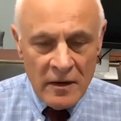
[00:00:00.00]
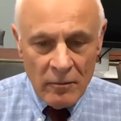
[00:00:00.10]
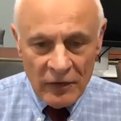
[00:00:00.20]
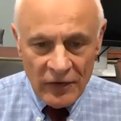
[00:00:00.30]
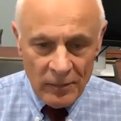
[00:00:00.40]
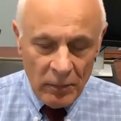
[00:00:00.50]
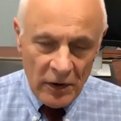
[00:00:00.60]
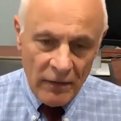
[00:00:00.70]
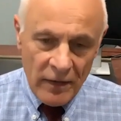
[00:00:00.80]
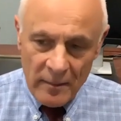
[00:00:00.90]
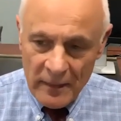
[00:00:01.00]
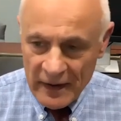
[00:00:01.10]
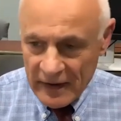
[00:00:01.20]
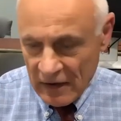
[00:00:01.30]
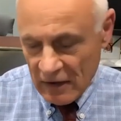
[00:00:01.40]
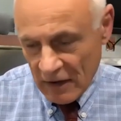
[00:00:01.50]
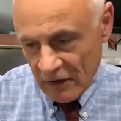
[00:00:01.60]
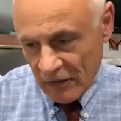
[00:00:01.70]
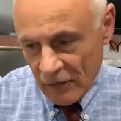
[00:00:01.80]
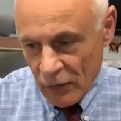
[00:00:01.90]
which is part of the American
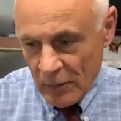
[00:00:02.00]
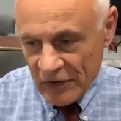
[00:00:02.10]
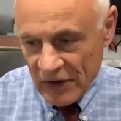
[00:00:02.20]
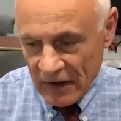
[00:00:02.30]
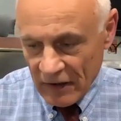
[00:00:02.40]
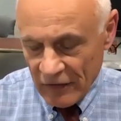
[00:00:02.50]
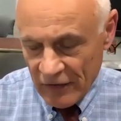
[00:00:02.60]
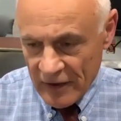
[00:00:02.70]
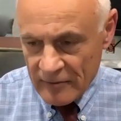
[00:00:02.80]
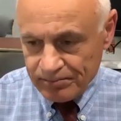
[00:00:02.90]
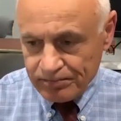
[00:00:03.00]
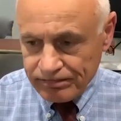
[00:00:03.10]
College of Rheumatology,